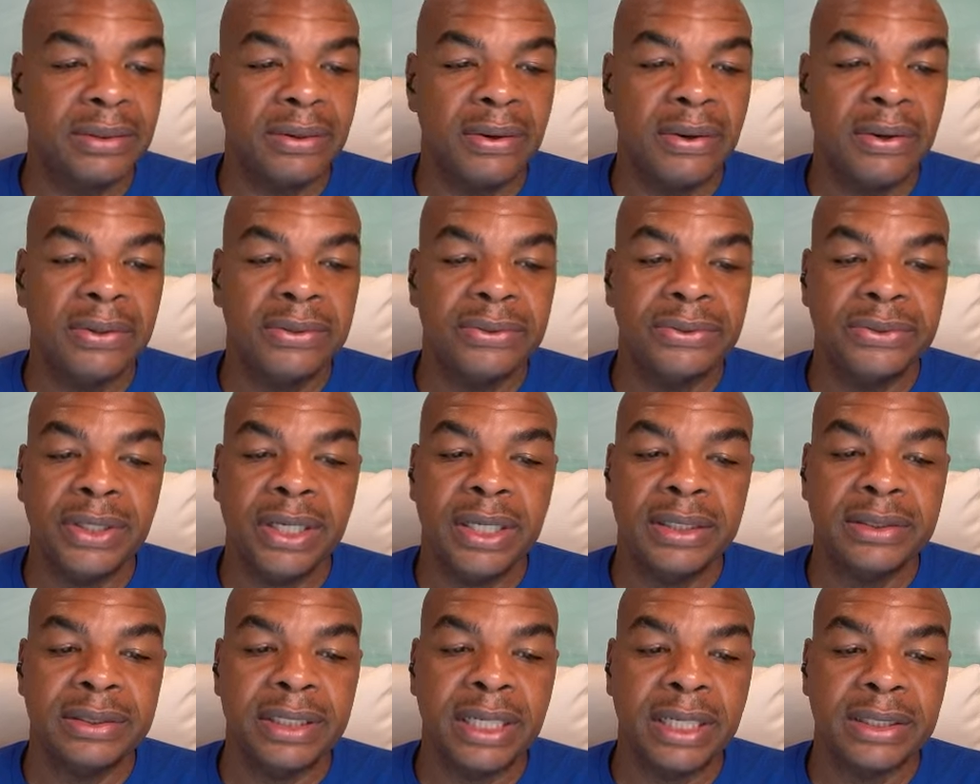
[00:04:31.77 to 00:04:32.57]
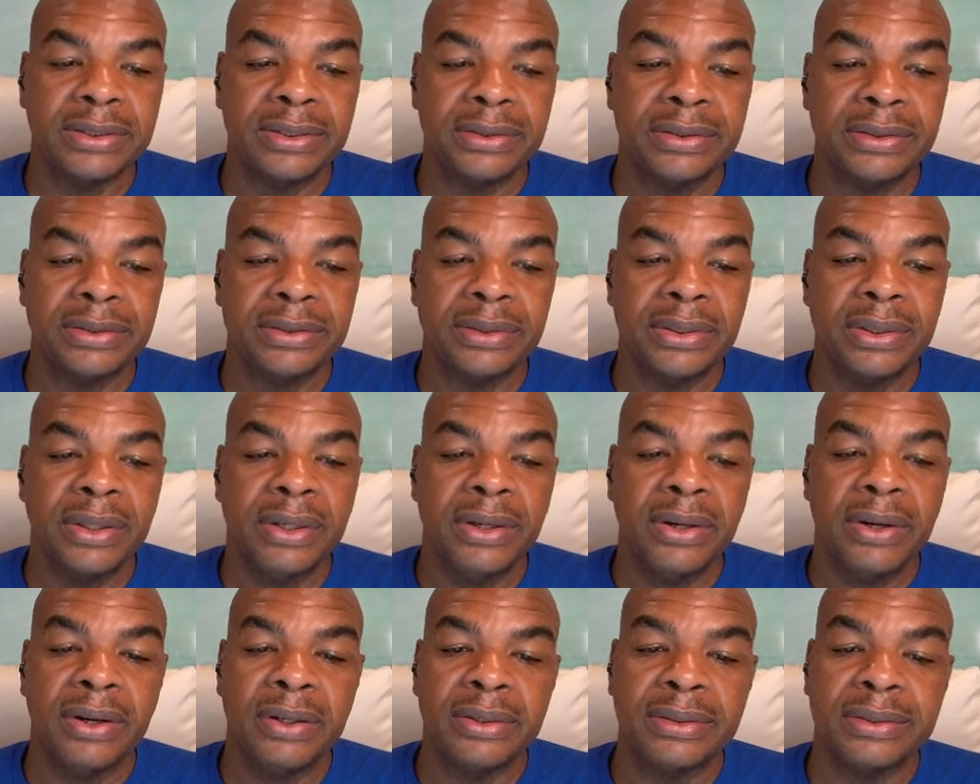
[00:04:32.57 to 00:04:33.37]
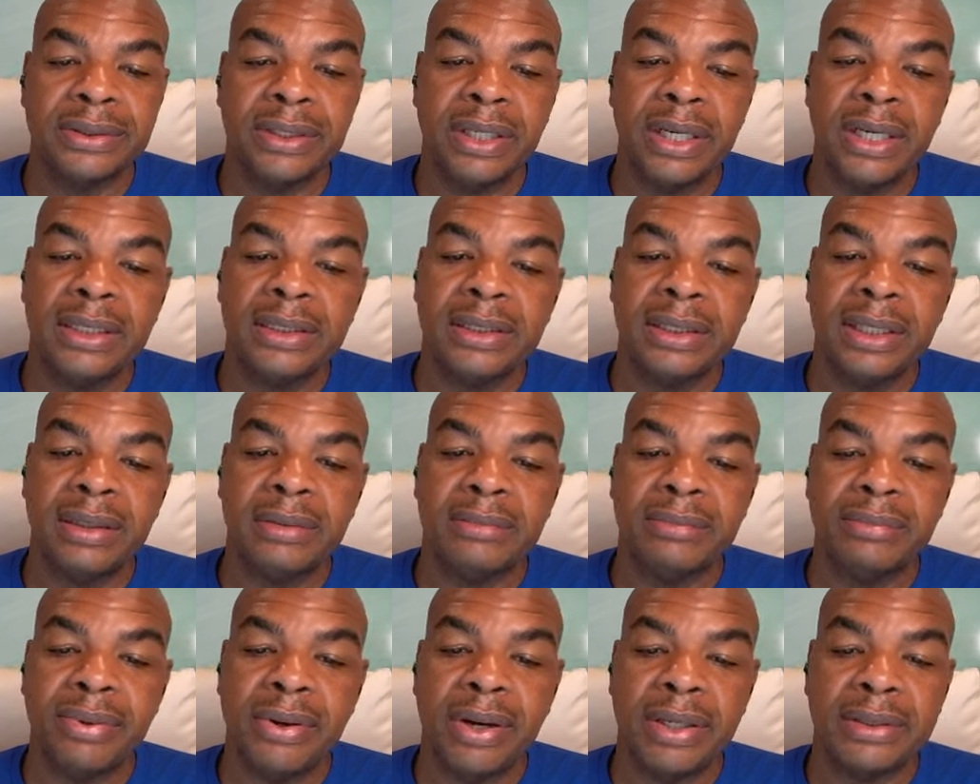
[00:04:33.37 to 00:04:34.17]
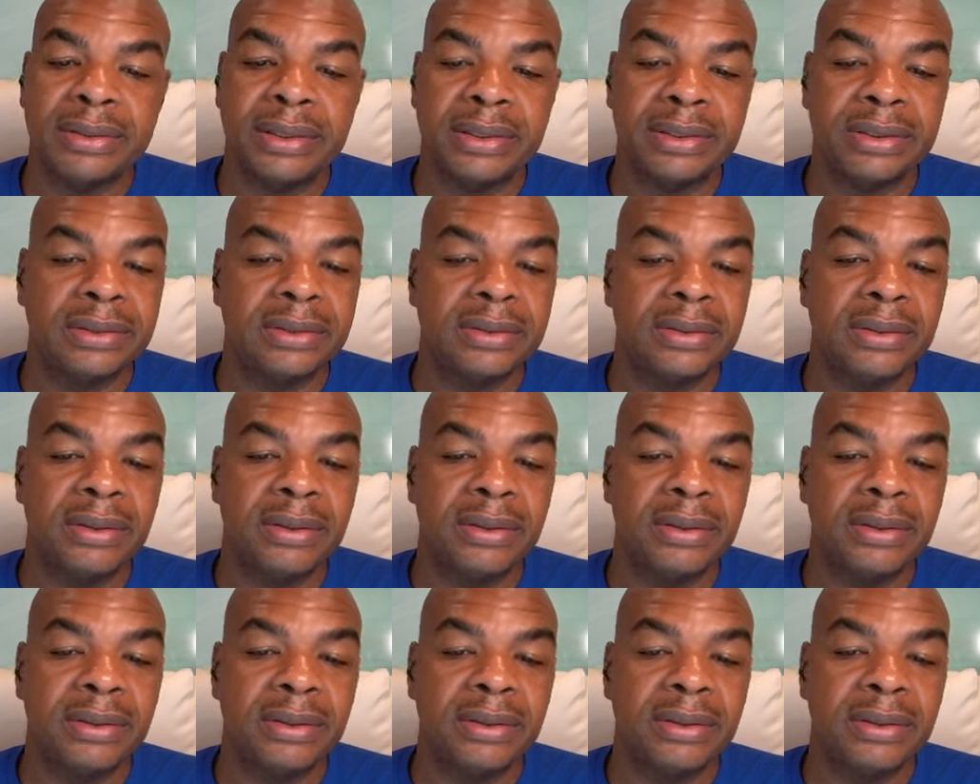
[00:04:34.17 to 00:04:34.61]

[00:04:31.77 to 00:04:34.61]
All transactions are signed and processed